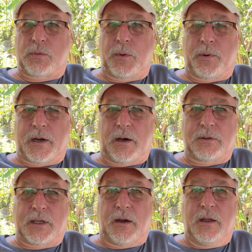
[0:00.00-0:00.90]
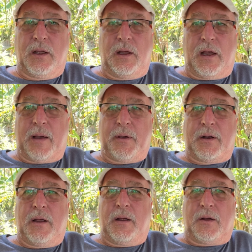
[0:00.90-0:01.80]
we put out there. I
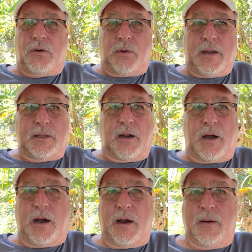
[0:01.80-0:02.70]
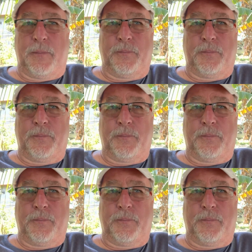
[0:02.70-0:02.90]
mean, granted, our